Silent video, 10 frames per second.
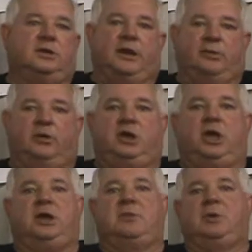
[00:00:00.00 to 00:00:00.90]
they were
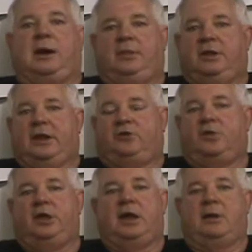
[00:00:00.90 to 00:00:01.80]
kicking probably that
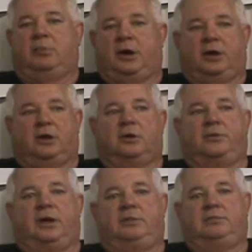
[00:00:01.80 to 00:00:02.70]
20 amp breaker
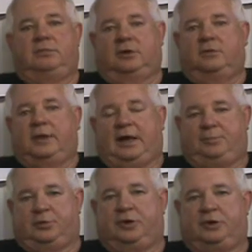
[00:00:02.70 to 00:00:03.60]
on
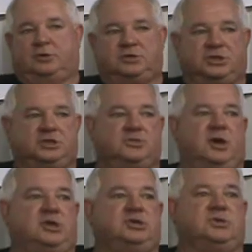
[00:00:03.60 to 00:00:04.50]
that particular
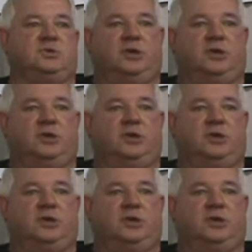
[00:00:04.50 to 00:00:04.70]
situation.